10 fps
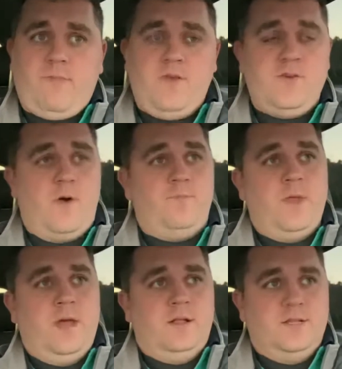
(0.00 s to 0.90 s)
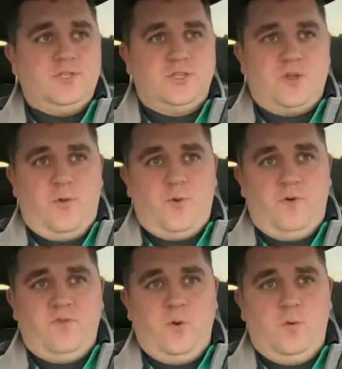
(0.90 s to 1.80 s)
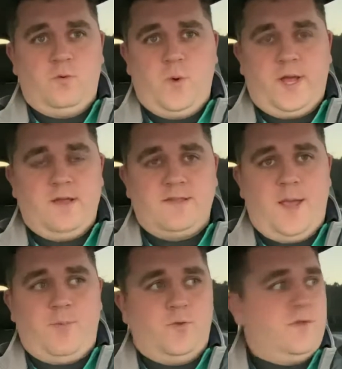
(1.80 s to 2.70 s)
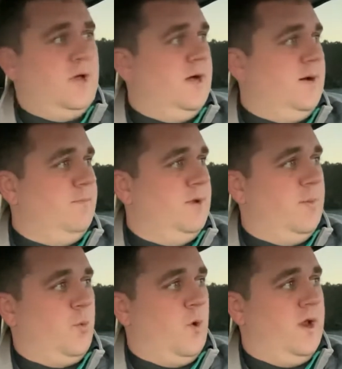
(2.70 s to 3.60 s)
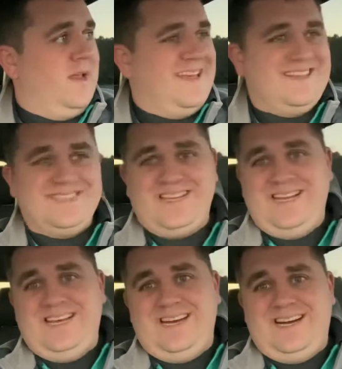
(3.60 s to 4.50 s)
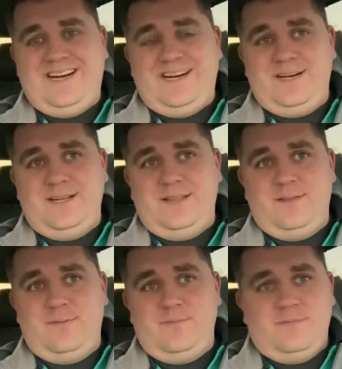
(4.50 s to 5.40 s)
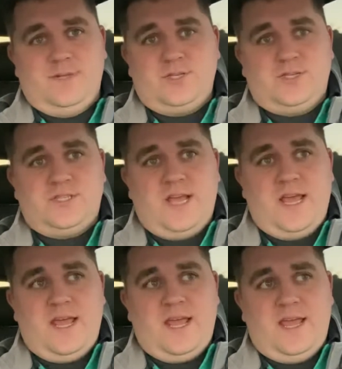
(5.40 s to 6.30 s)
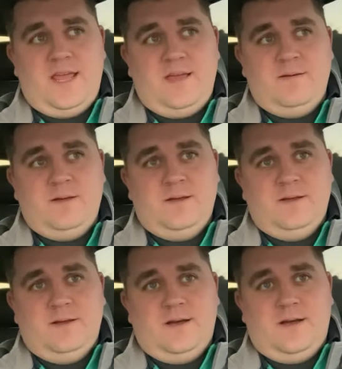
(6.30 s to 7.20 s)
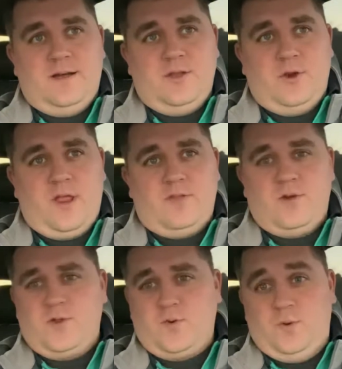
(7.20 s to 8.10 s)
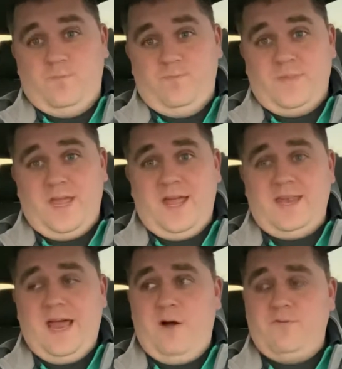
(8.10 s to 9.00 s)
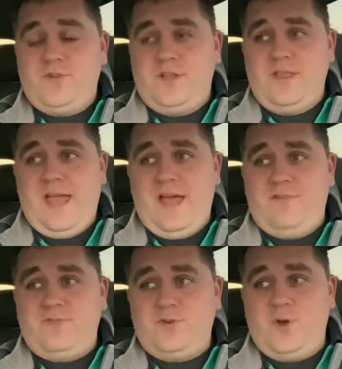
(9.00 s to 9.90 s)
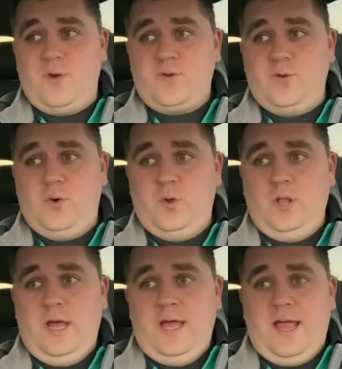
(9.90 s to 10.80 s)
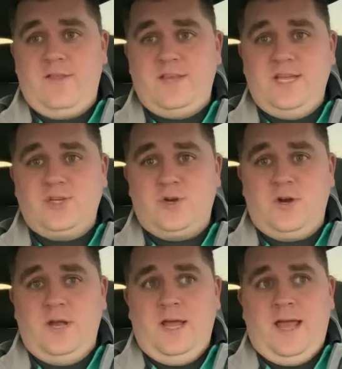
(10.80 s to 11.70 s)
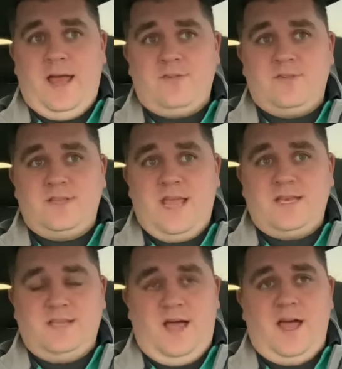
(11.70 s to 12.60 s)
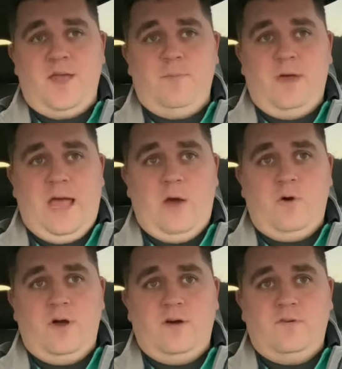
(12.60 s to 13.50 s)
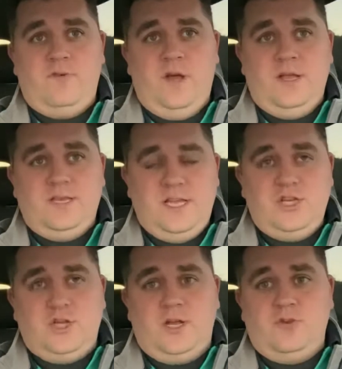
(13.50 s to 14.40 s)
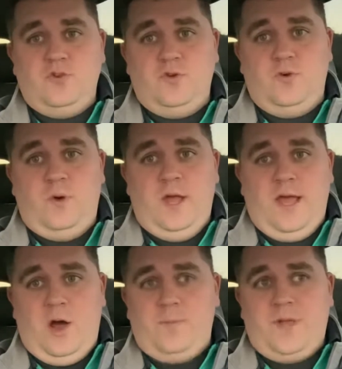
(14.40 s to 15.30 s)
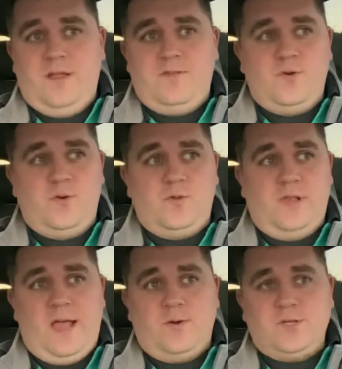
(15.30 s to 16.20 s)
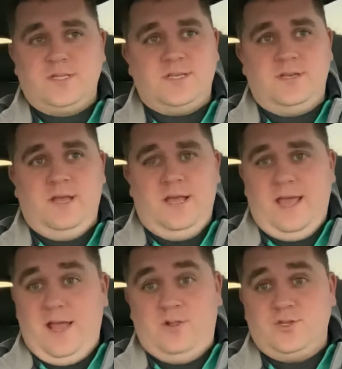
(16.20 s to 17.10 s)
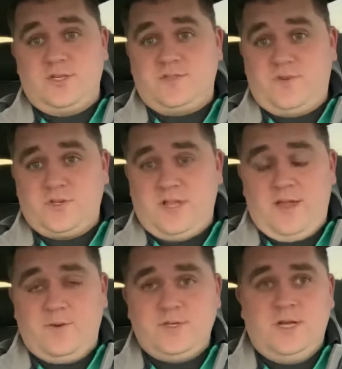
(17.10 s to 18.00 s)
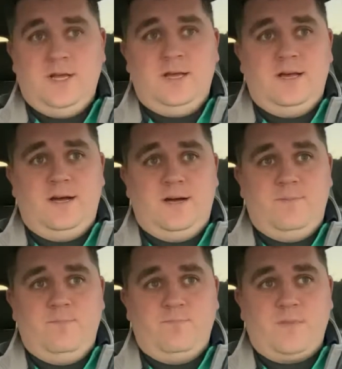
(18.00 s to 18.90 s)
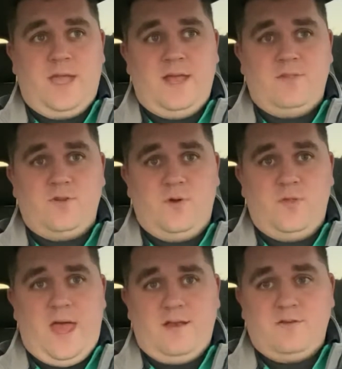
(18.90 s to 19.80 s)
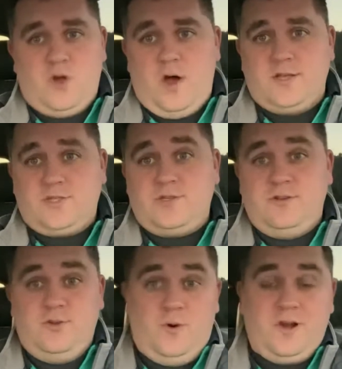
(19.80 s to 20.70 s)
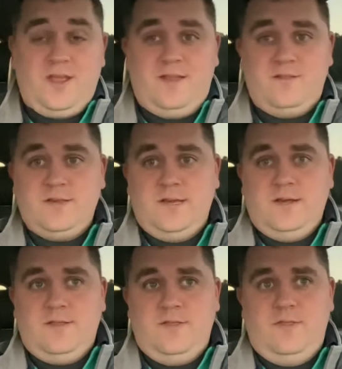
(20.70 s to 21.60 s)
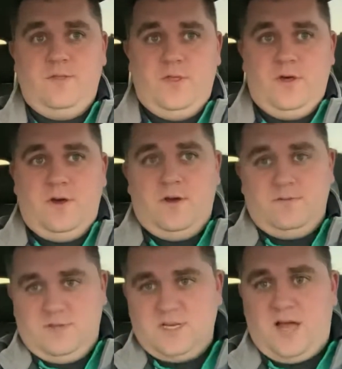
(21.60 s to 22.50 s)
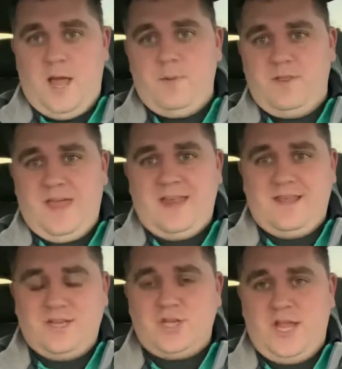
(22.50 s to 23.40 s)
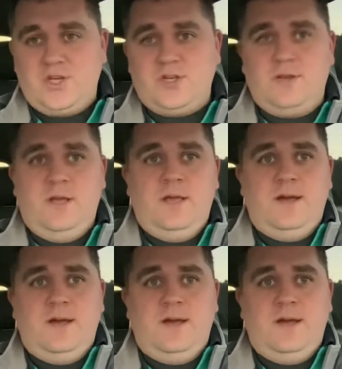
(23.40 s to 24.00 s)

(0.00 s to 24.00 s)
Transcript: So let's just go through a few quick examples. Number one is, let's just say your kids go to school, and now all of a sudden they have to go to school, and the teacher has to take time out of teaching to help kids whose language isn't English as a first language, and so that costs your kids the time in that education.